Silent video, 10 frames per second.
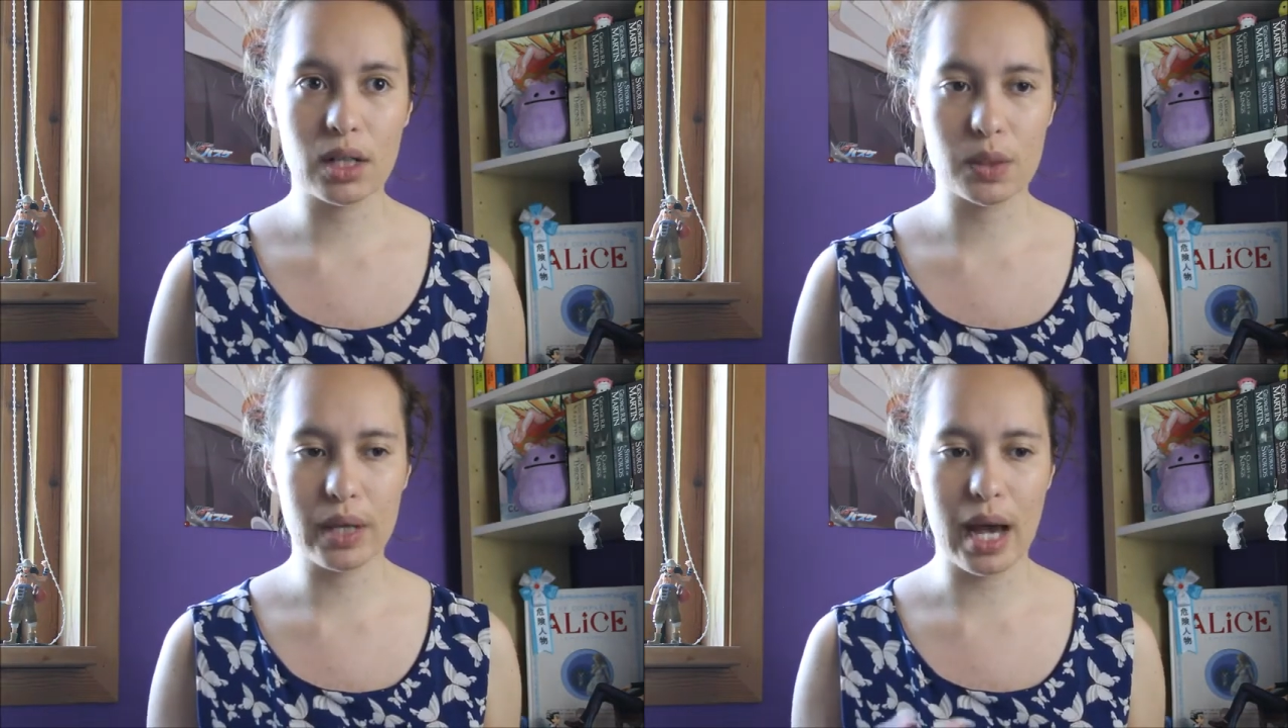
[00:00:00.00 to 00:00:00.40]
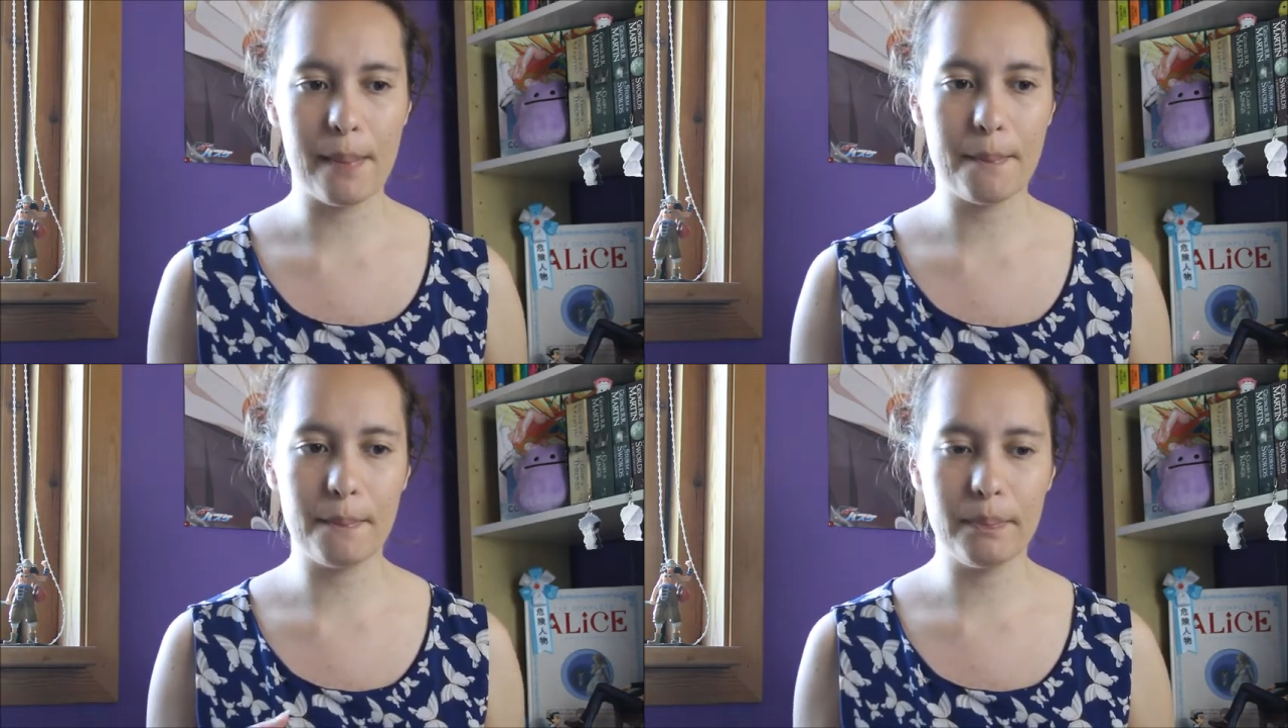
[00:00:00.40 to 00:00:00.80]
because we
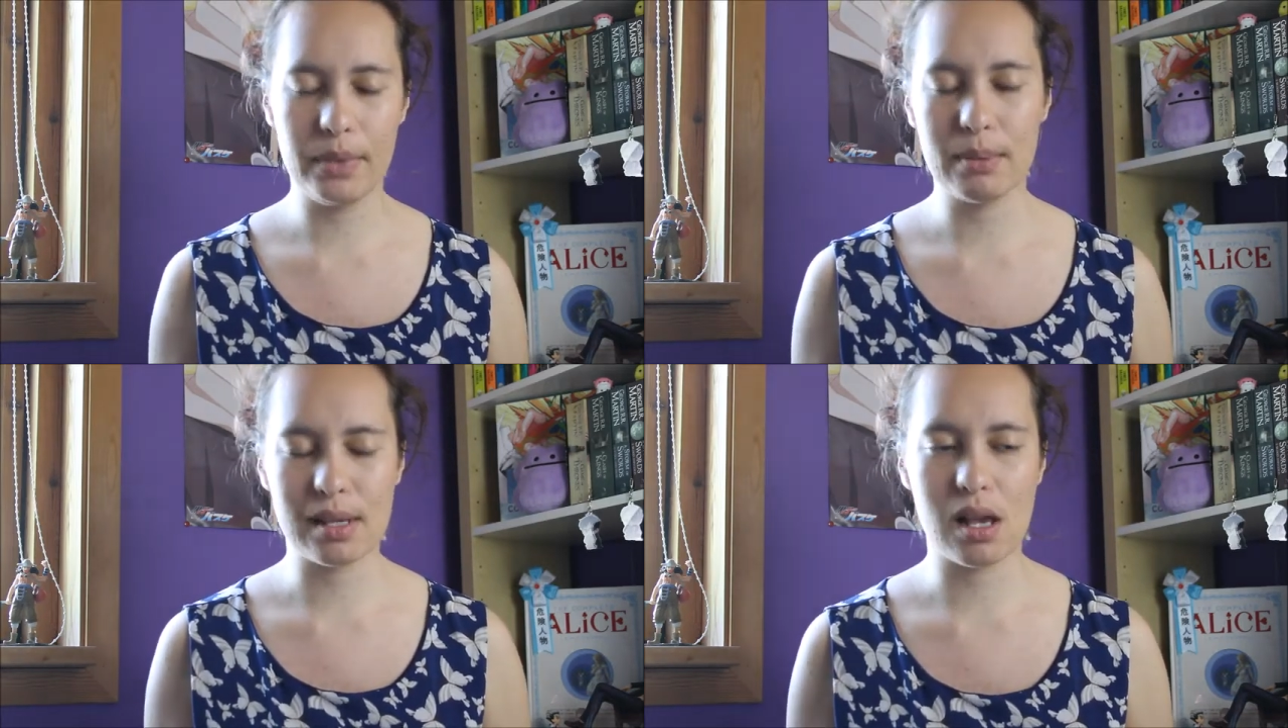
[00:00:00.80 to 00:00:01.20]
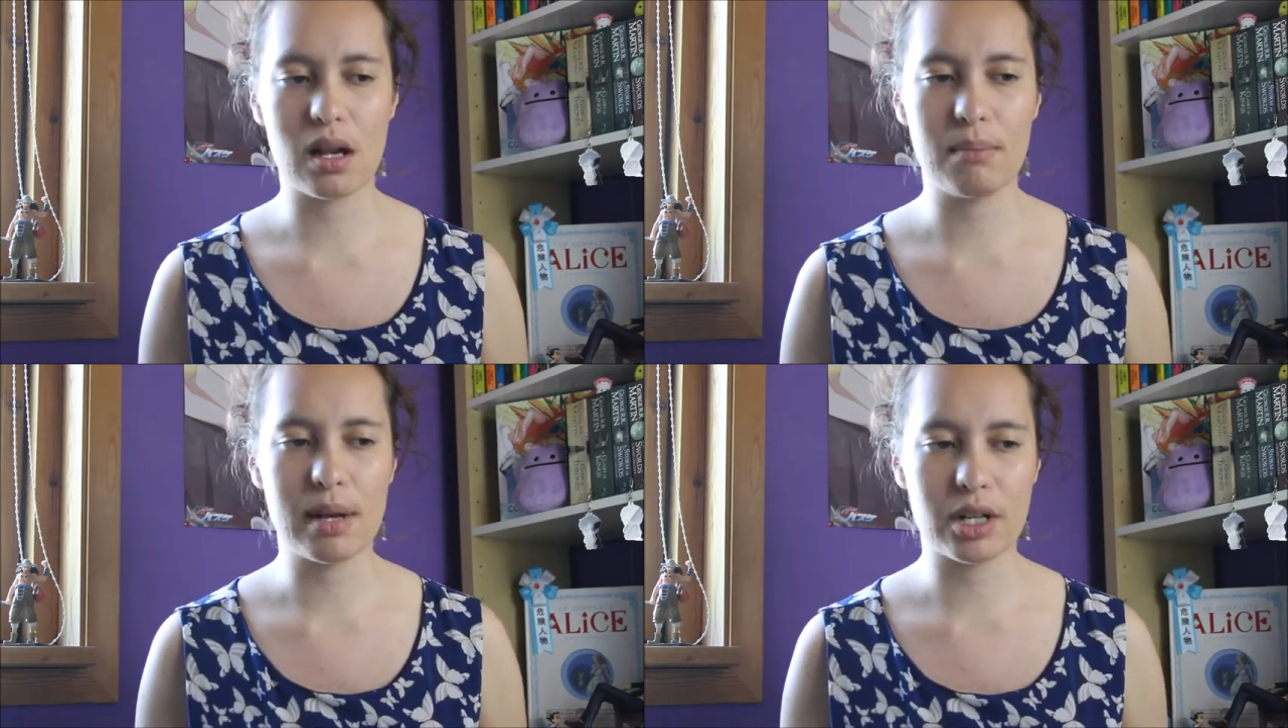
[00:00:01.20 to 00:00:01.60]
have Mimasaka
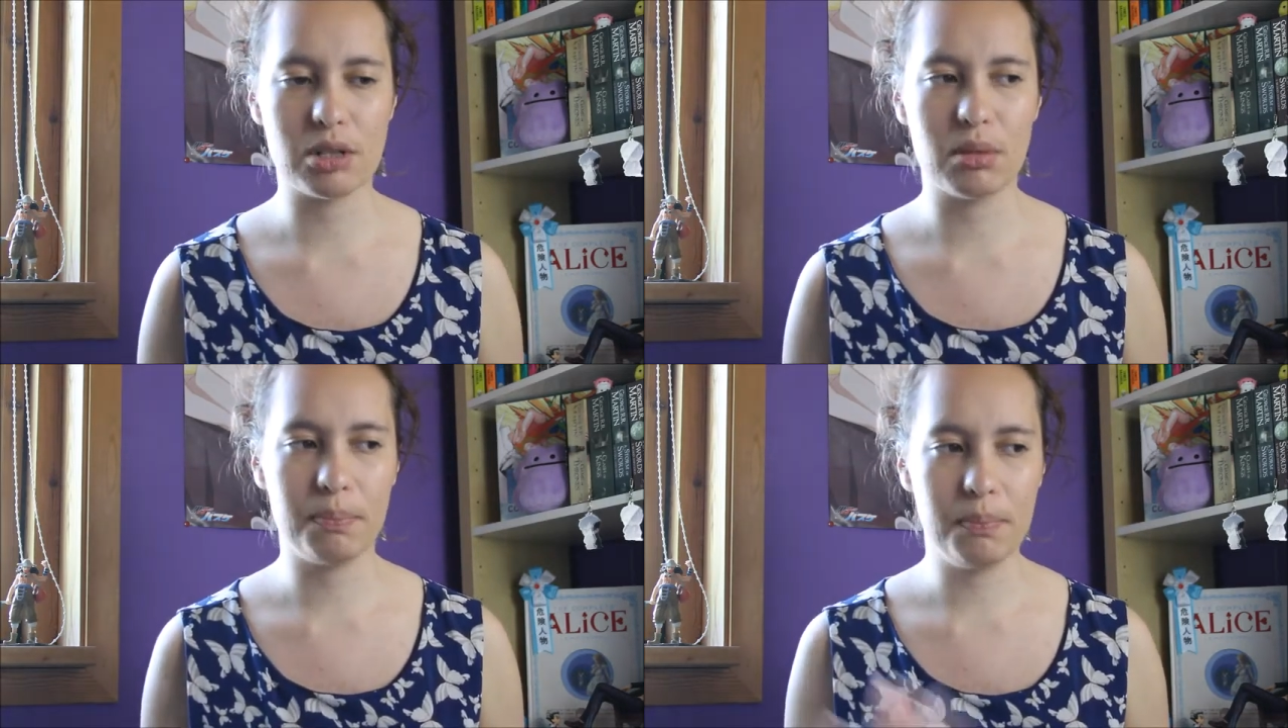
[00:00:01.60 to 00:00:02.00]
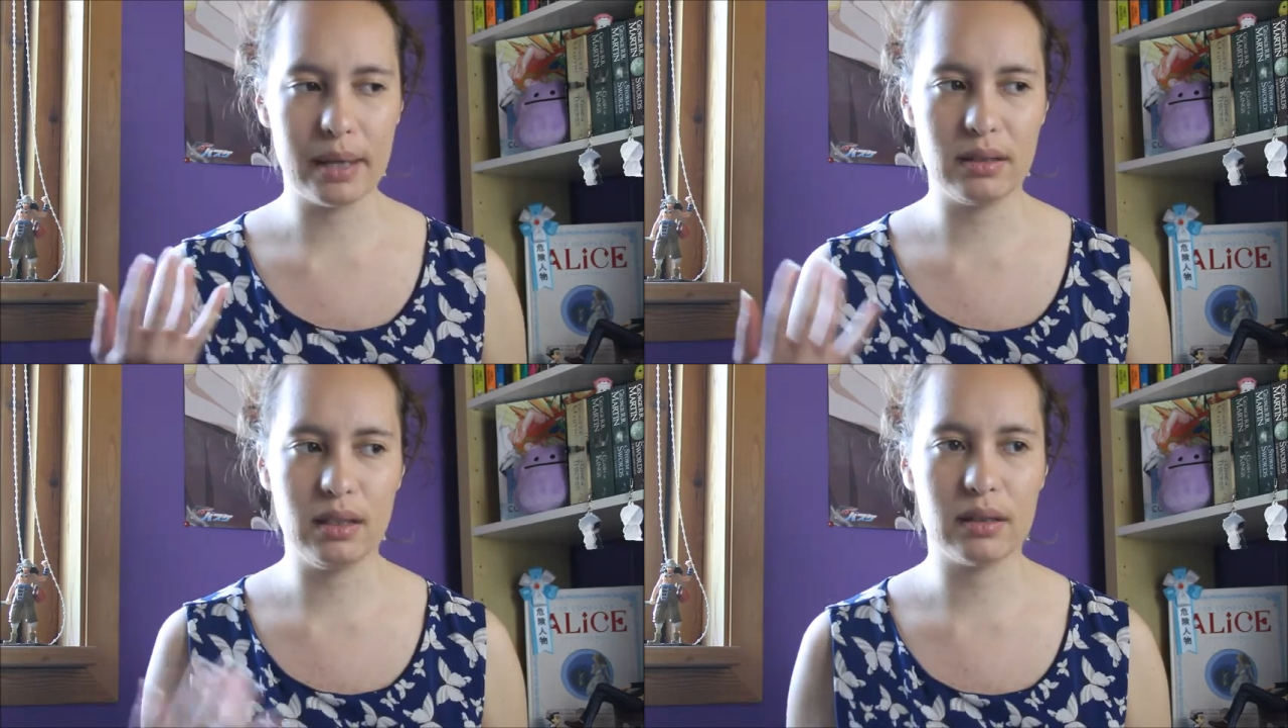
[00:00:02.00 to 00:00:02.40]
and Megashima
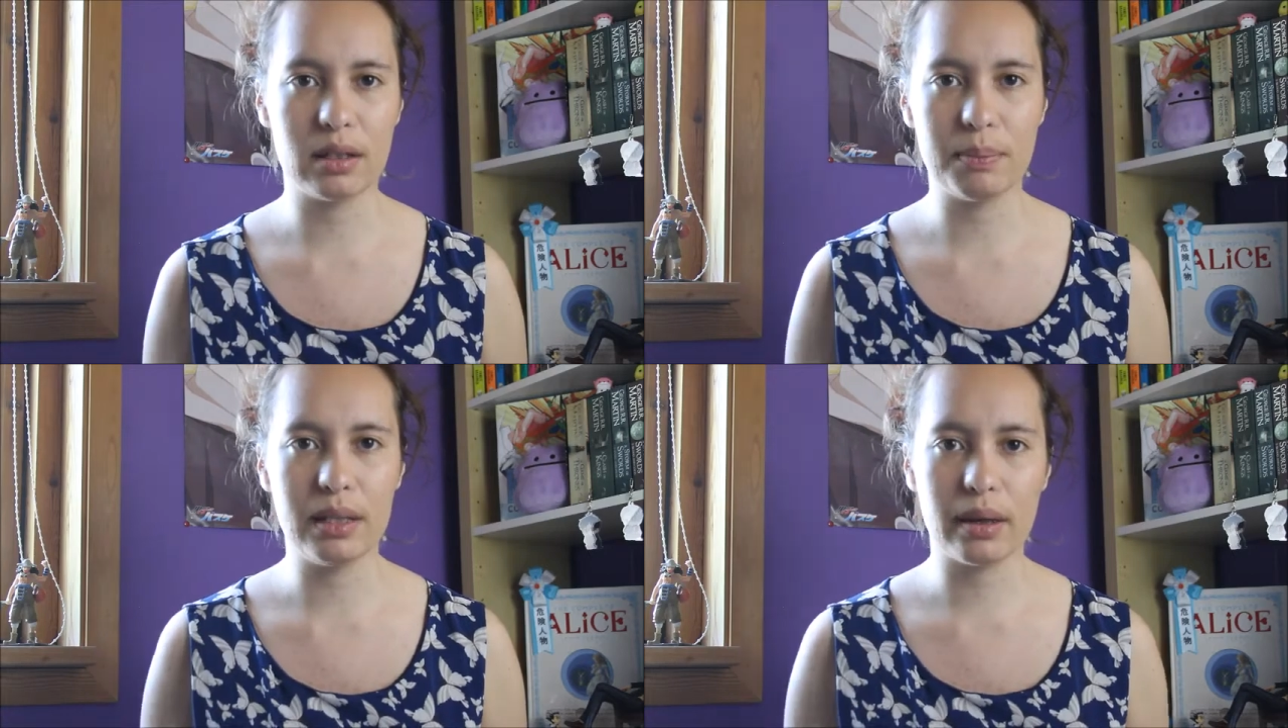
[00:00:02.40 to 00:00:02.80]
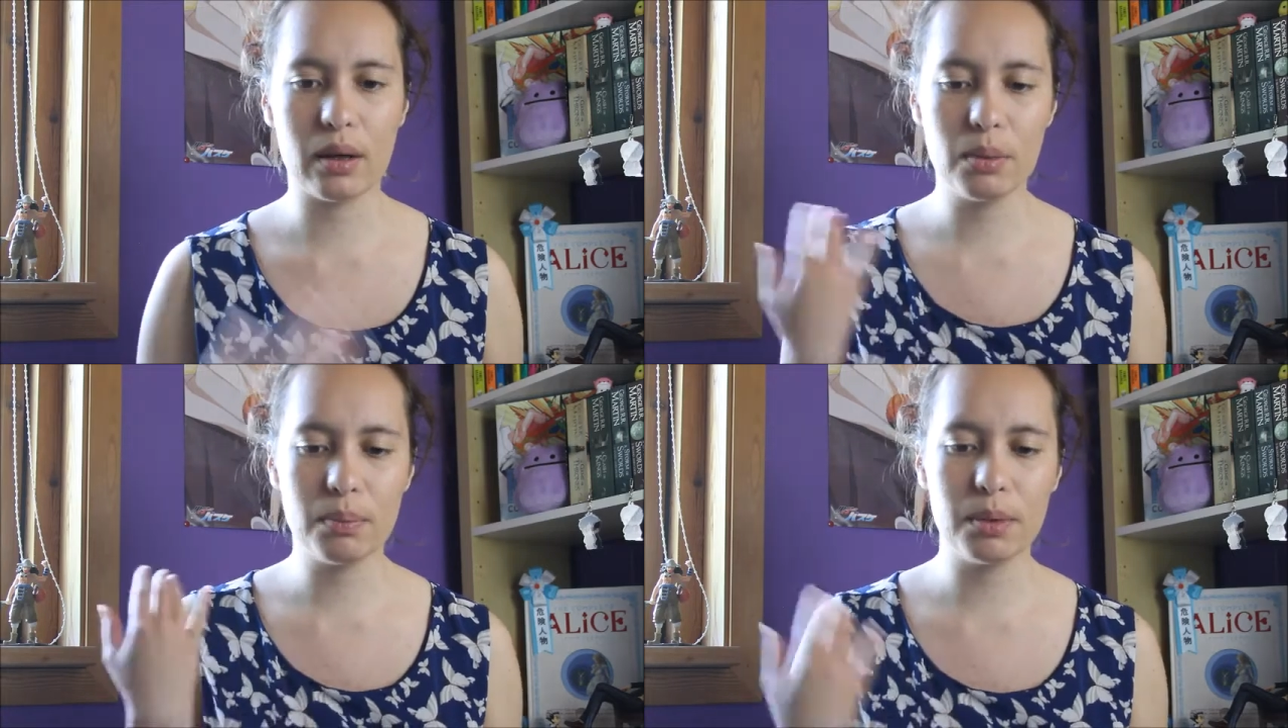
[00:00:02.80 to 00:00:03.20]
at the end there being like,
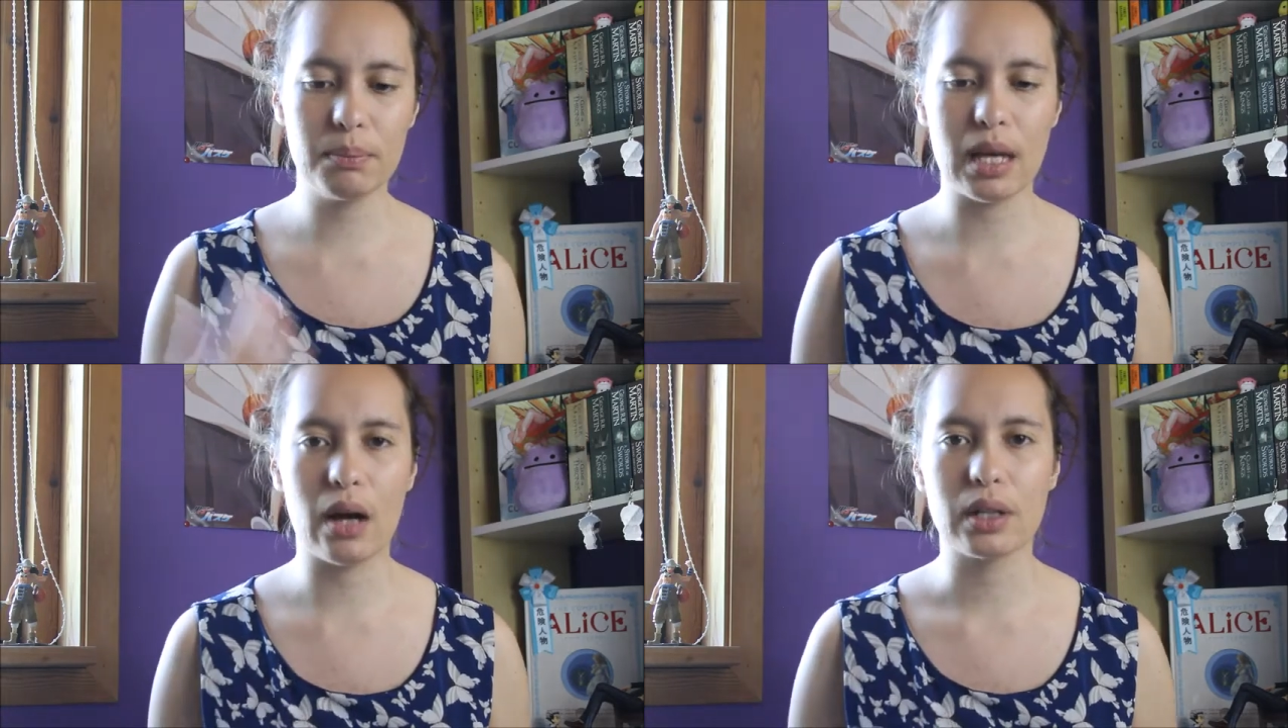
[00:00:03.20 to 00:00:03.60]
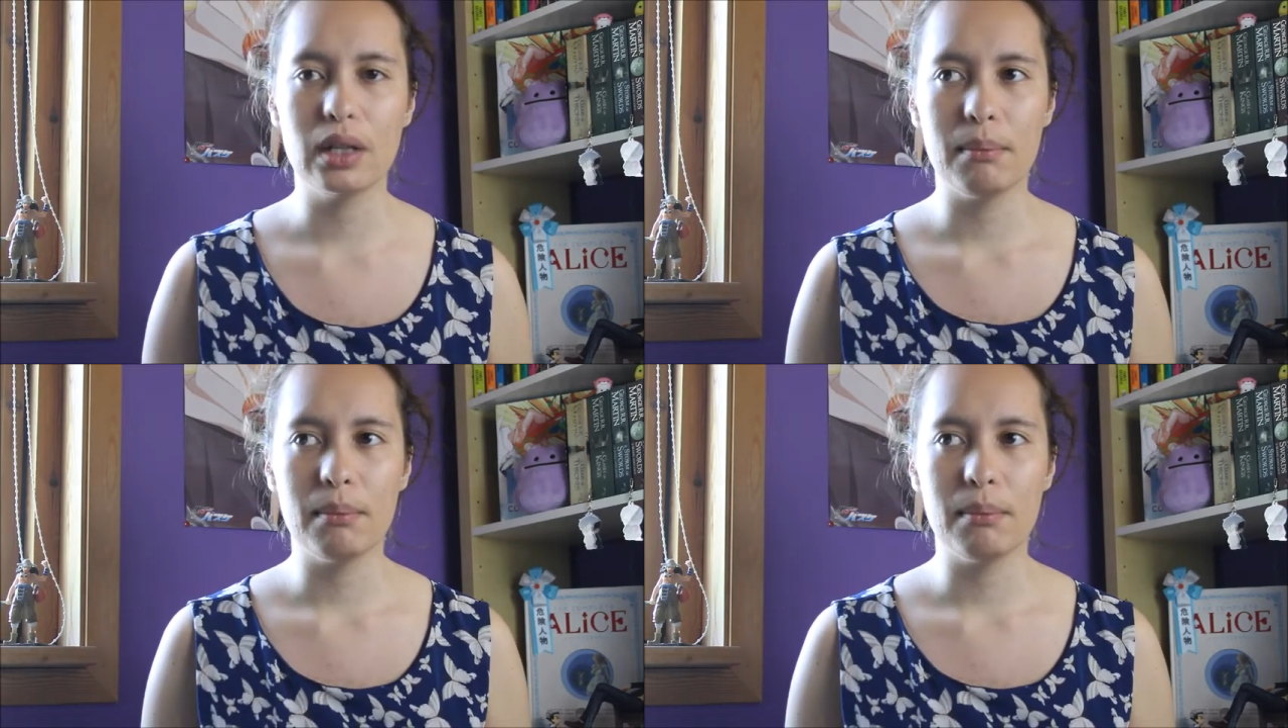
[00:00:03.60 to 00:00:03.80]
oh, put me out,